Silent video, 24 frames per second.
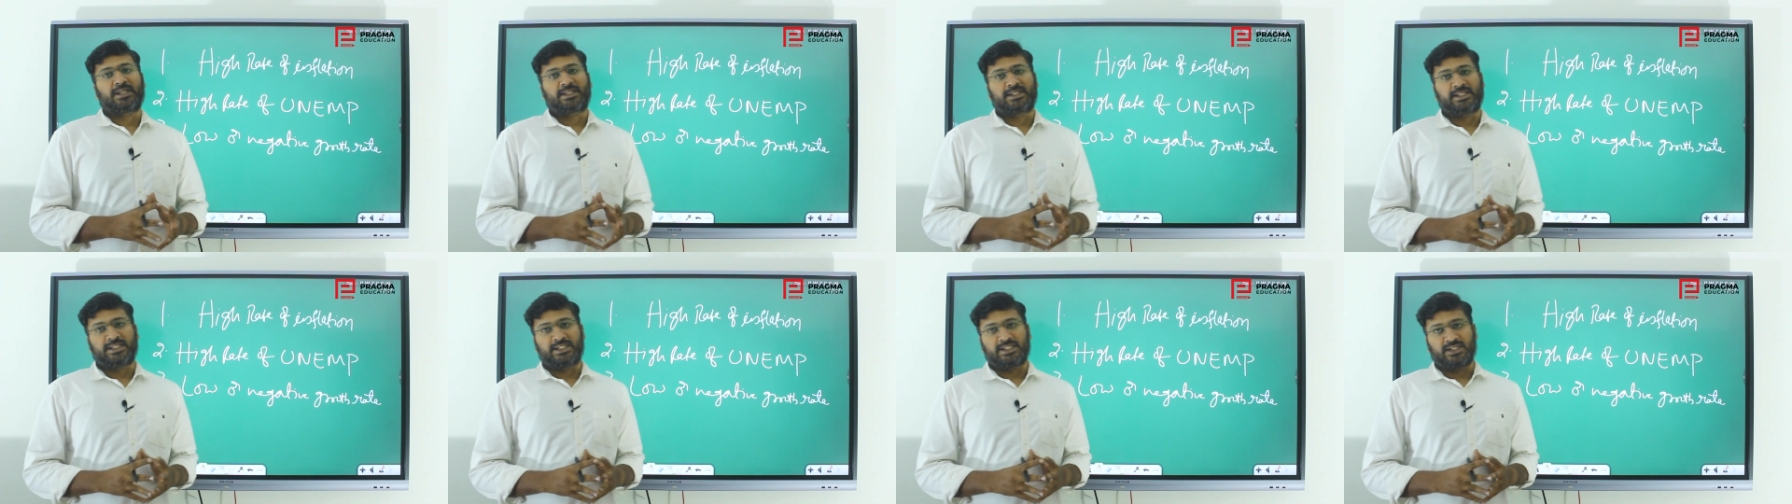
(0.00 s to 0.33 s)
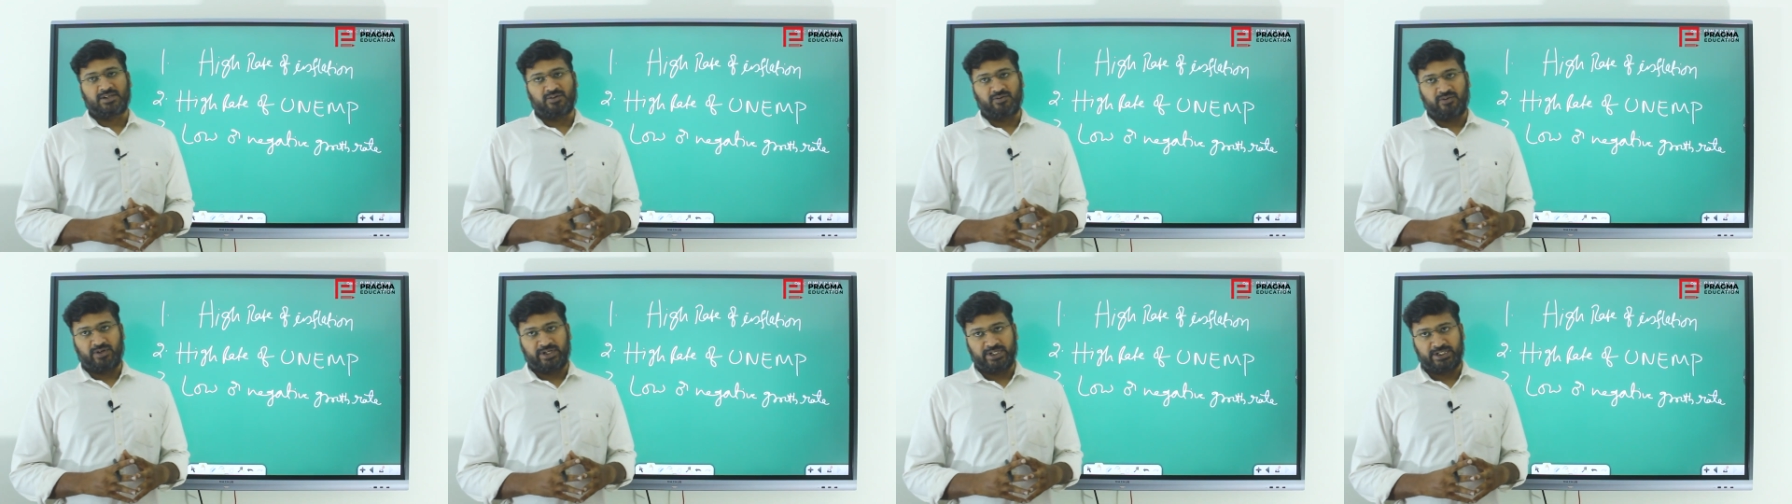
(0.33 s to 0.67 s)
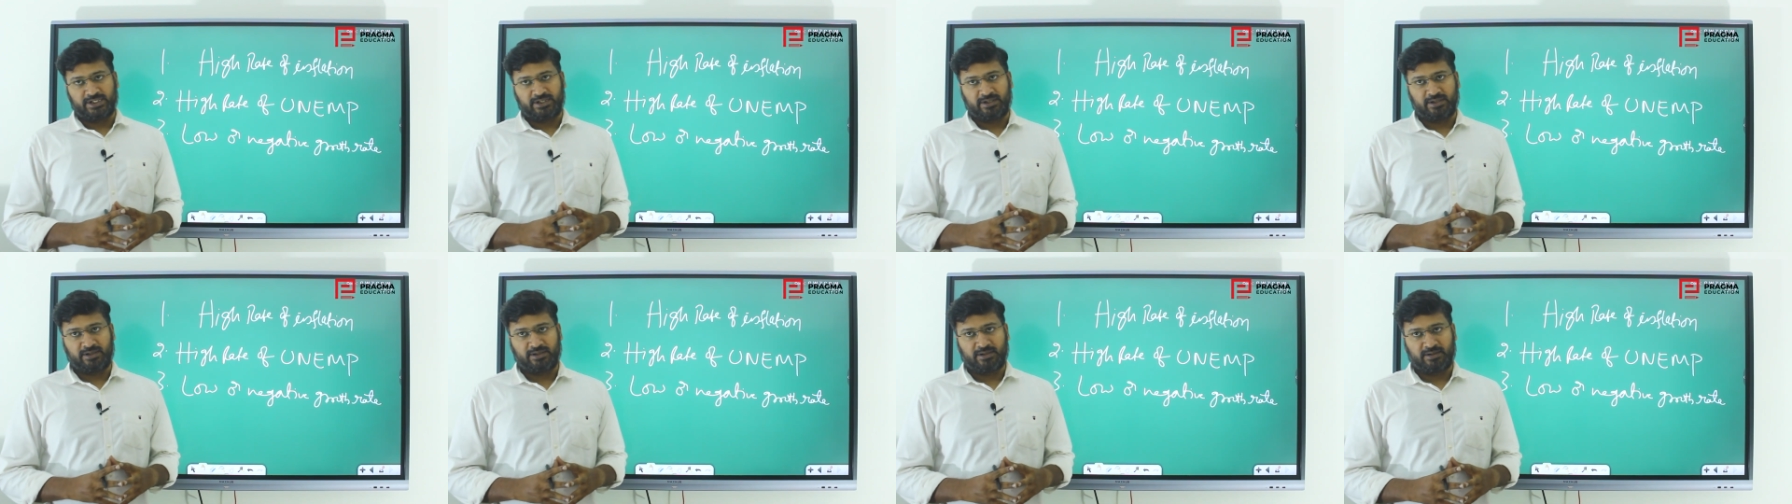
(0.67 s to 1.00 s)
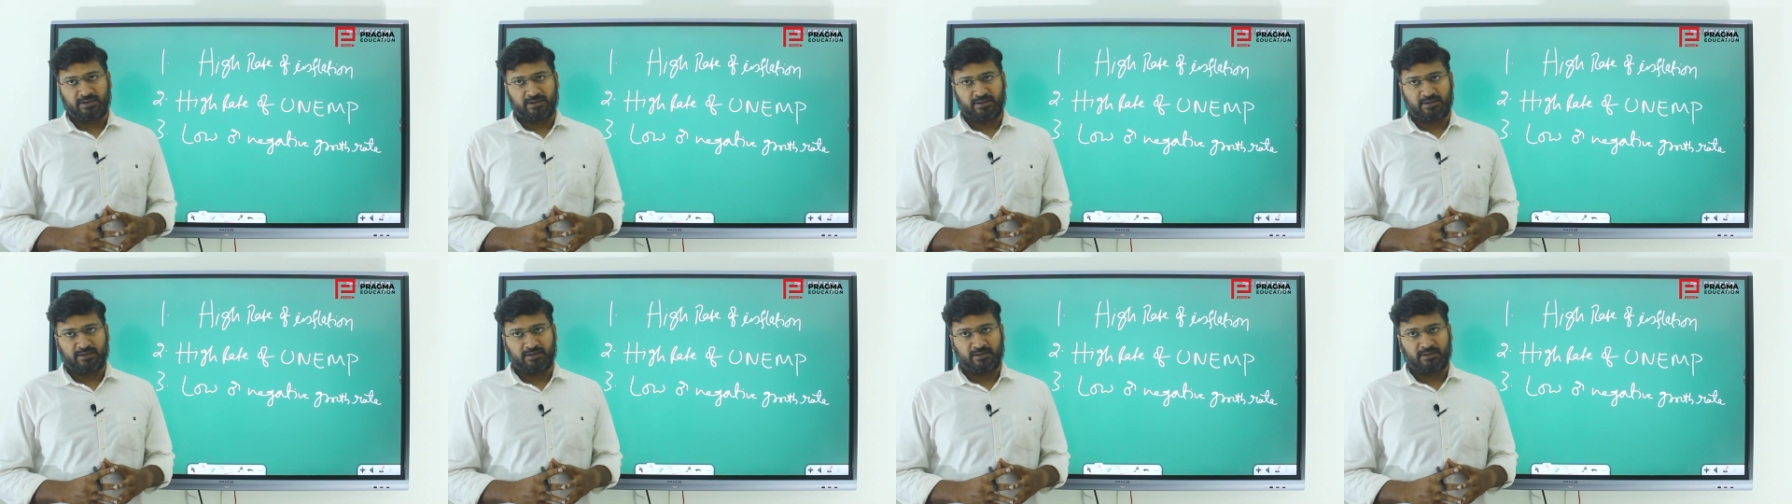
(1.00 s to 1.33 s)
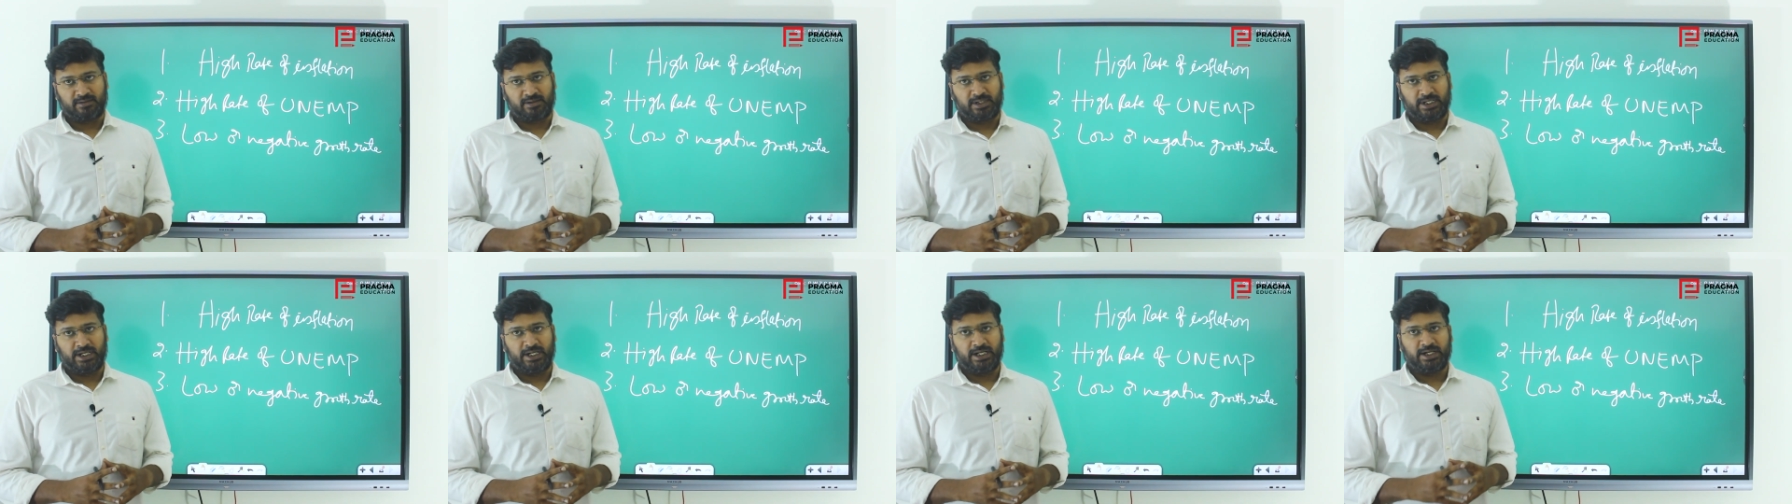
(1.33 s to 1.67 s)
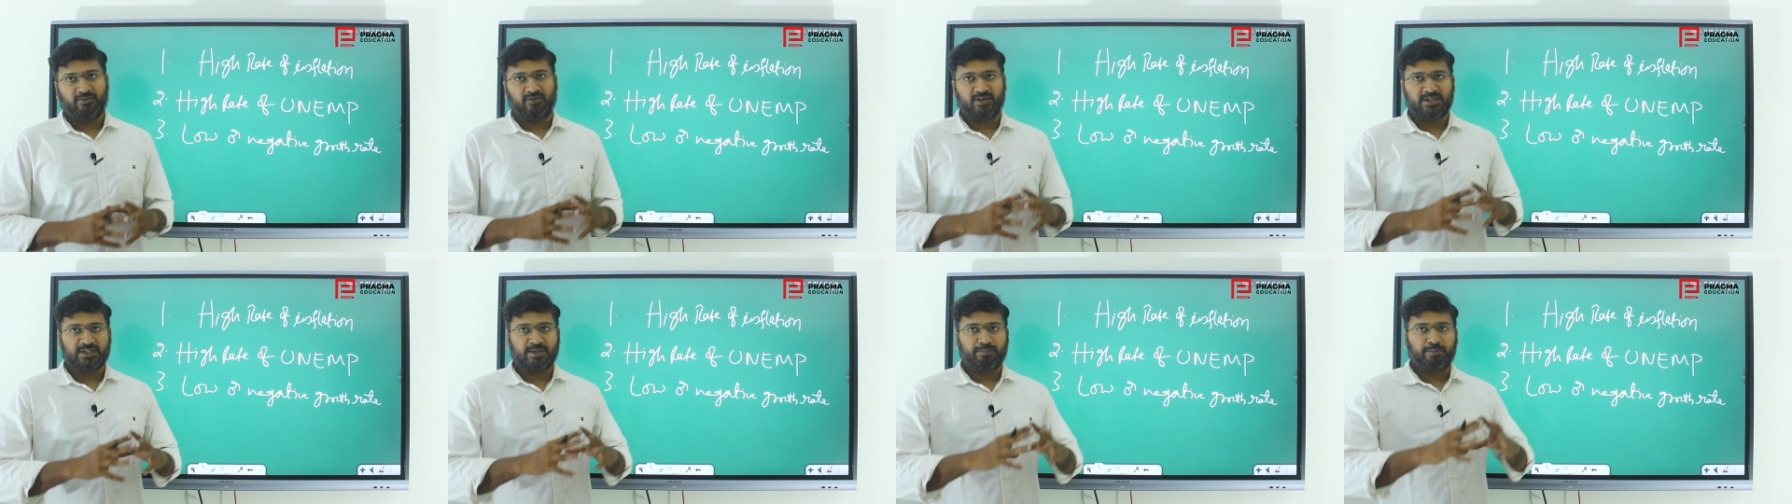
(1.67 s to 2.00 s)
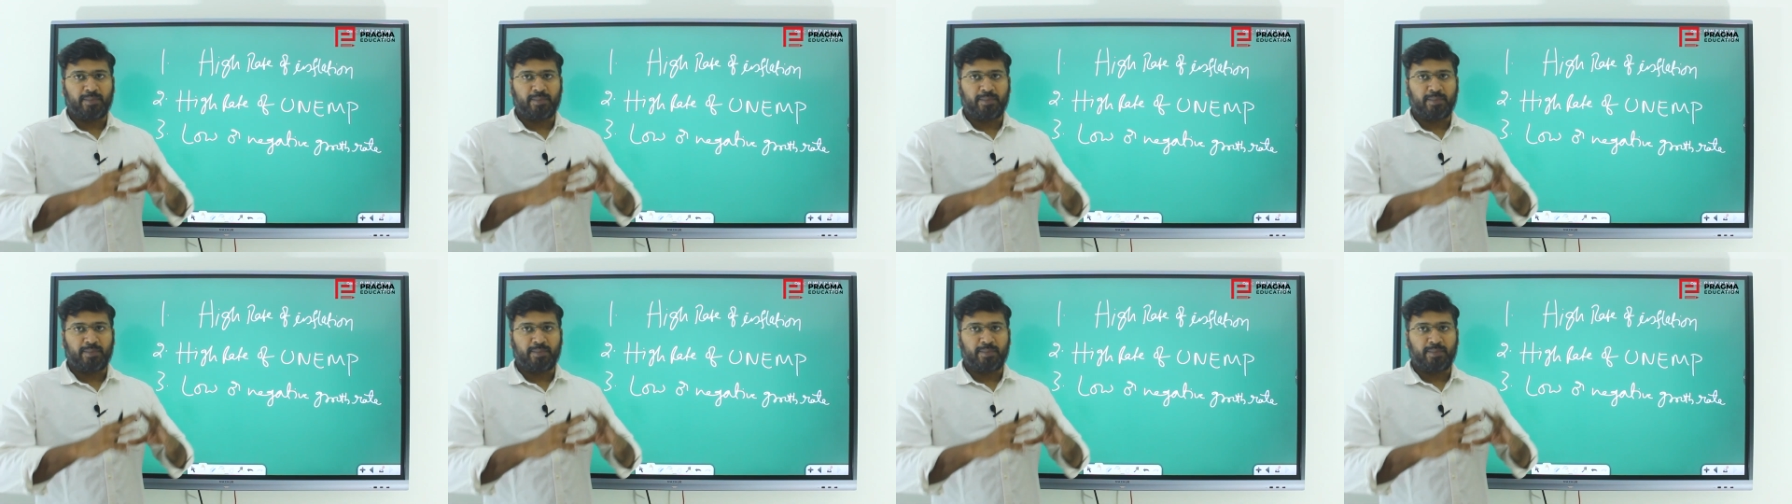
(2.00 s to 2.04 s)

situation. It was a